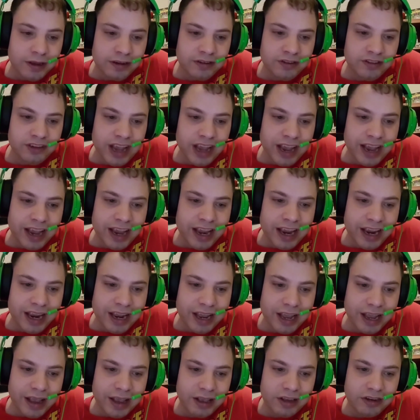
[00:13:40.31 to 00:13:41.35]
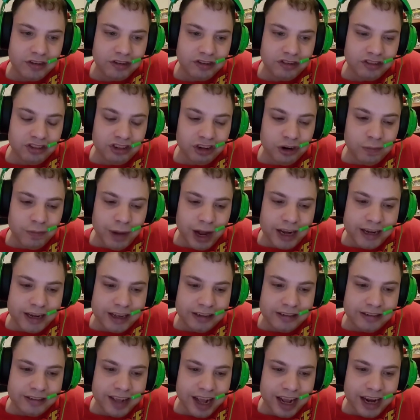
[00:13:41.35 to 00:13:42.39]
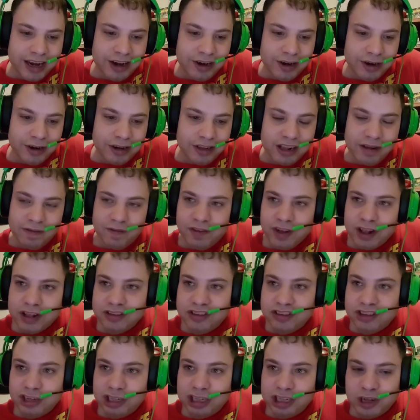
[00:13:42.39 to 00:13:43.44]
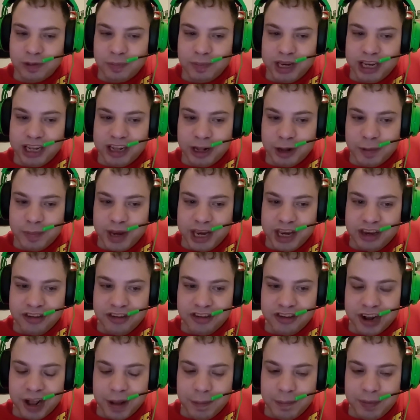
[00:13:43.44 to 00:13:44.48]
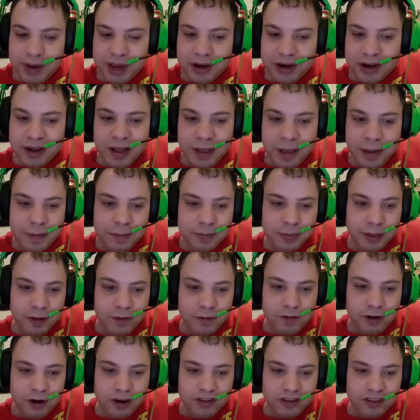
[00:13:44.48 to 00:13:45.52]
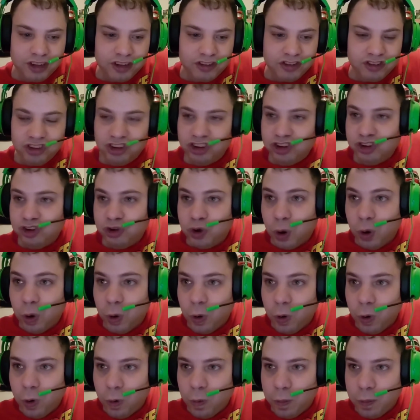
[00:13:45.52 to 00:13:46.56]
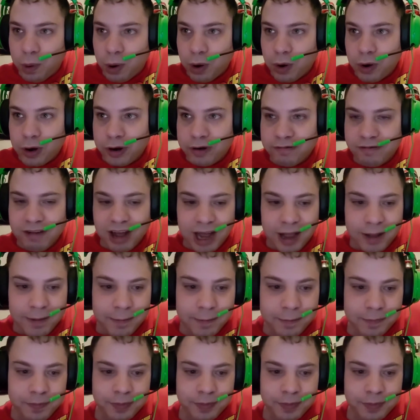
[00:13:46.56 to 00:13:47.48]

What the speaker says: Say Drew McIntyre defends the WWE champion versus Goldberg, right?